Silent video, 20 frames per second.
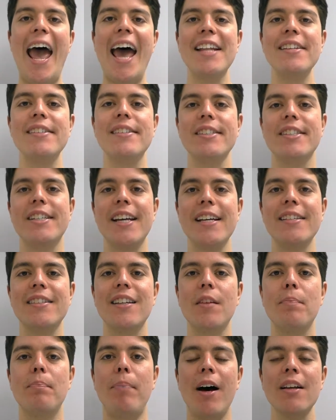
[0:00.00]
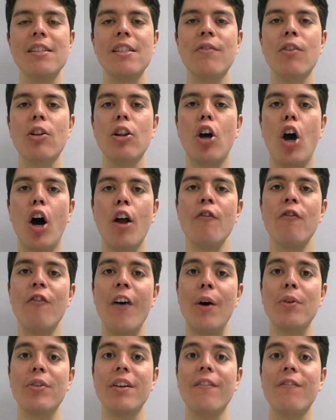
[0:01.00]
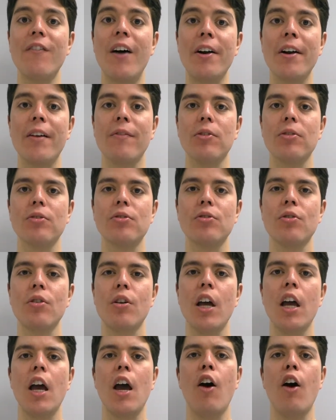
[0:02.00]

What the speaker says: and suggested possible confounding variables.